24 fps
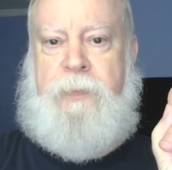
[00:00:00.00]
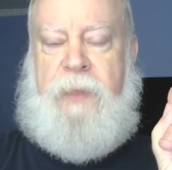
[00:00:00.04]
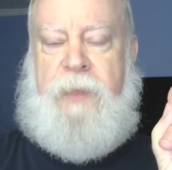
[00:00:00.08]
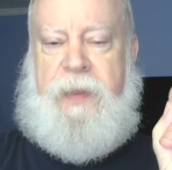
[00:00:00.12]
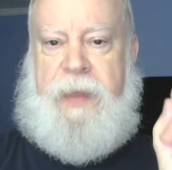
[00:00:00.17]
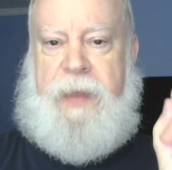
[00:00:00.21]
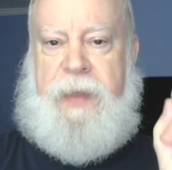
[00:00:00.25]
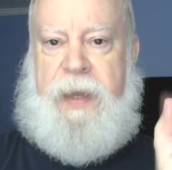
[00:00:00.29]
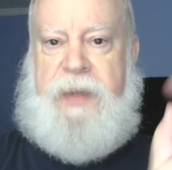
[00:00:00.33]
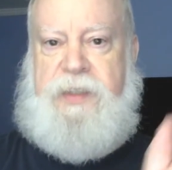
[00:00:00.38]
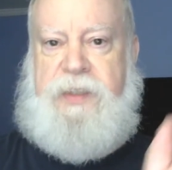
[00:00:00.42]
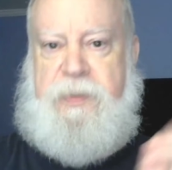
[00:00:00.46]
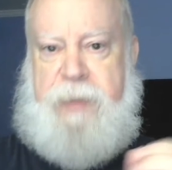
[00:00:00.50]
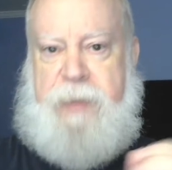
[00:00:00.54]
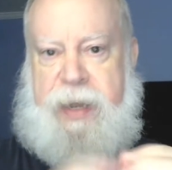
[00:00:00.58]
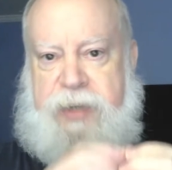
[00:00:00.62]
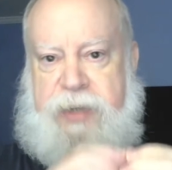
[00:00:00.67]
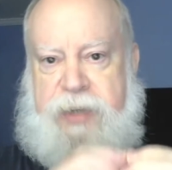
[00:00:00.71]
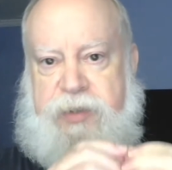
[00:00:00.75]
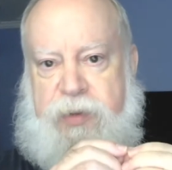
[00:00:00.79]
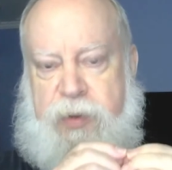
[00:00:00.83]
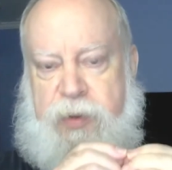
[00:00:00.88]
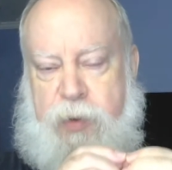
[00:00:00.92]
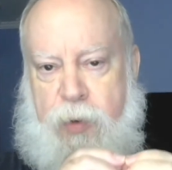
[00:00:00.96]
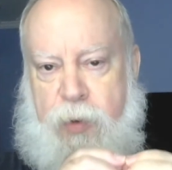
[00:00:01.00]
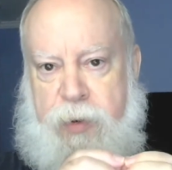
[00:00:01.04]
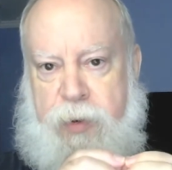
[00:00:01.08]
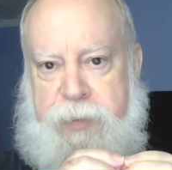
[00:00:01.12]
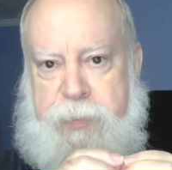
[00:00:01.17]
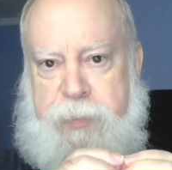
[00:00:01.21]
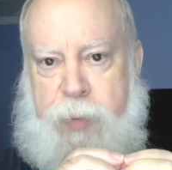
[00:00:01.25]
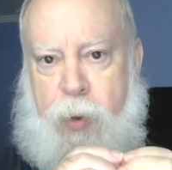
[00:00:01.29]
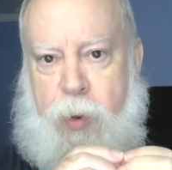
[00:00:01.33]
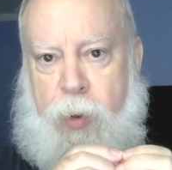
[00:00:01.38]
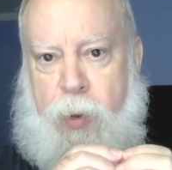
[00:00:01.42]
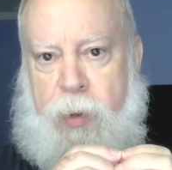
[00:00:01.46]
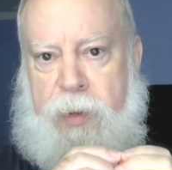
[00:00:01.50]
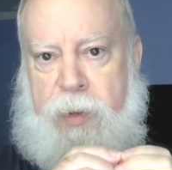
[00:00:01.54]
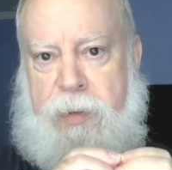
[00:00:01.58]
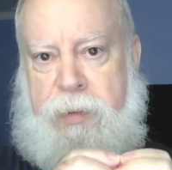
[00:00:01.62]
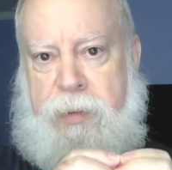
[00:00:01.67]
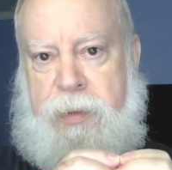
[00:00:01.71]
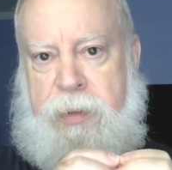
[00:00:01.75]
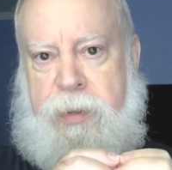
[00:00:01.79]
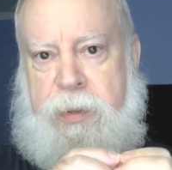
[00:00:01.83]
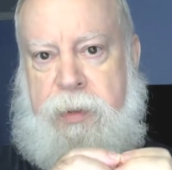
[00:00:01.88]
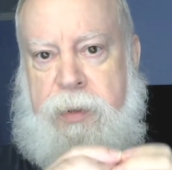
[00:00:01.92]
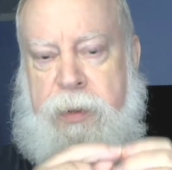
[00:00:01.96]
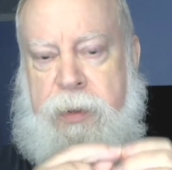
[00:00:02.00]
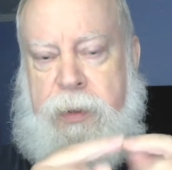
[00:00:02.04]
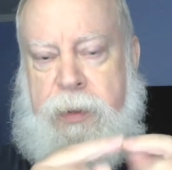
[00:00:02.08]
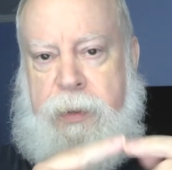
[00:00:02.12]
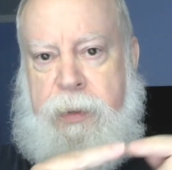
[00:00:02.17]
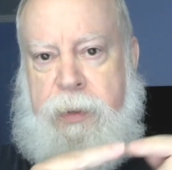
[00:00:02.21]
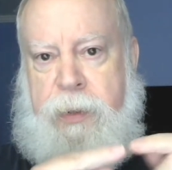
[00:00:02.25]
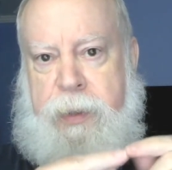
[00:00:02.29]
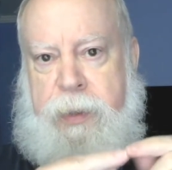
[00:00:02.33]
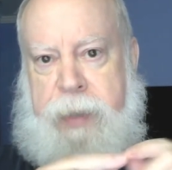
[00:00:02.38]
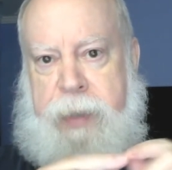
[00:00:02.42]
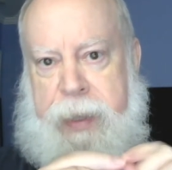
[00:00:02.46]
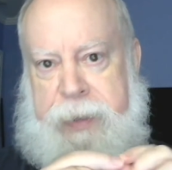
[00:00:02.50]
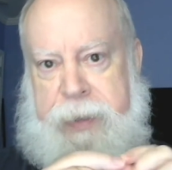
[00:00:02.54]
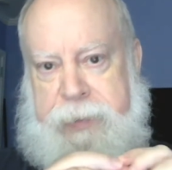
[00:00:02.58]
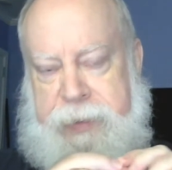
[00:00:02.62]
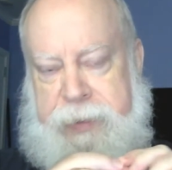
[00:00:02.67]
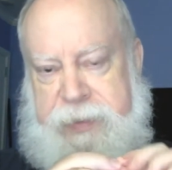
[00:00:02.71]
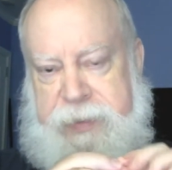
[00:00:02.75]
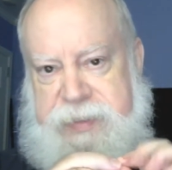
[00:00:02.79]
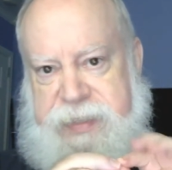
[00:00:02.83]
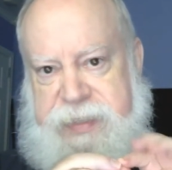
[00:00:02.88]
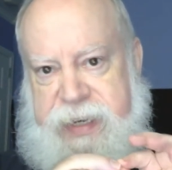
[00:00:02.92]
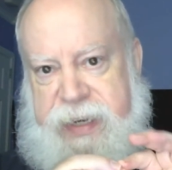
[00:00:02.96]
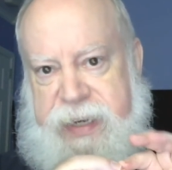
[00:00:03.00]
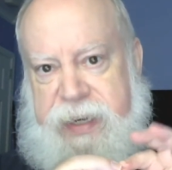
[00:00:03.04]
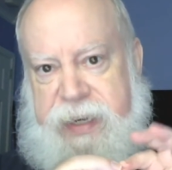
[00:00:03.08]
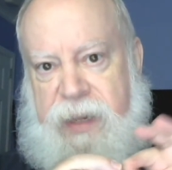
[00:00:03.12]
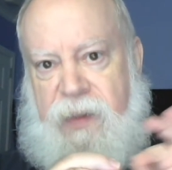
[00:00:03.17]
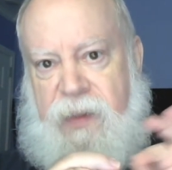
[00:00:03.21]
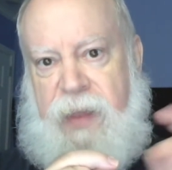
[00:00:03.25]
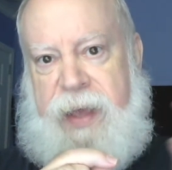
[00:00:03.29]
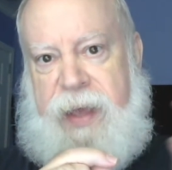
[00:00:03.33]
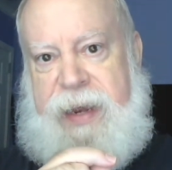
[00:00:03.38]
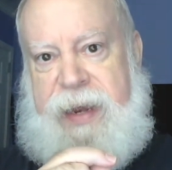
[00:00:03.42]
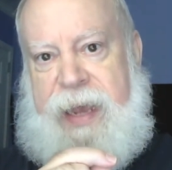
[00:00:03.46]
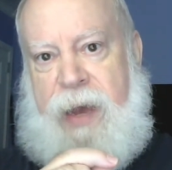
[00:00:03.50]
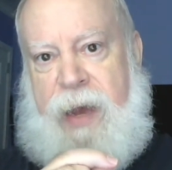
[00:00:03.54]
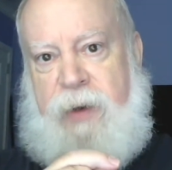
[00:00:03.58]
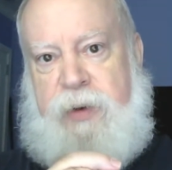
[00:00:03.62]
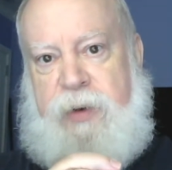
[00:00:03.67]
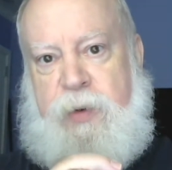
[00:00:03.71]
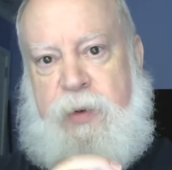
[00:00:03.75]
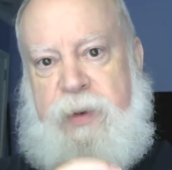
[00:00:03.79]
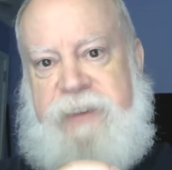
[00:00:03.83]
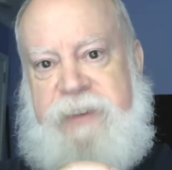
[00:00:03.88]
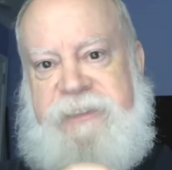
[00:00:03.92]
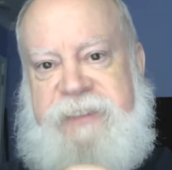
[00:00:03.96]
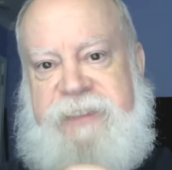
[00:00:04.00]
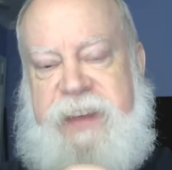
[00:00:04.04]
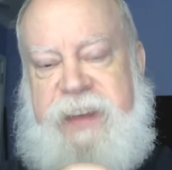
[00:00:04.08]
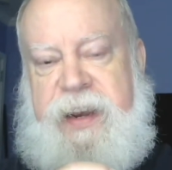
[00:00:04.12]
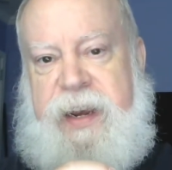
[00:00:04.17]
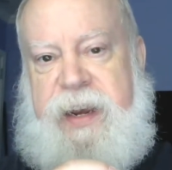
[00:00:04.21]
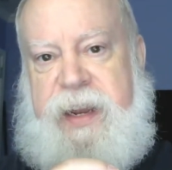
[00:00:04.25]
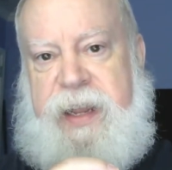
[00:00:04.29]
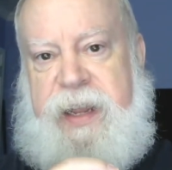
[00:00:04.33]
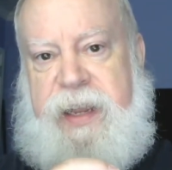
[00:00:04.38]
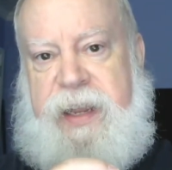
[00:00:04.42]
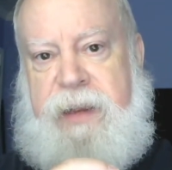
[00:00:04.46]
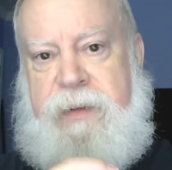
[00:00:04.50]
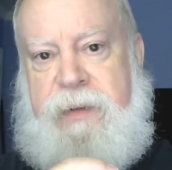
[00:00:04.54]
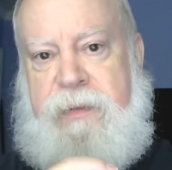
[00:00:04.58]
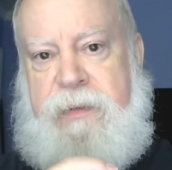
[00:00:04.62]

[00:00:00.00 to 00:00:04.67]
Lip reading: And that is, imagine the North Pole and extending a line out to infinity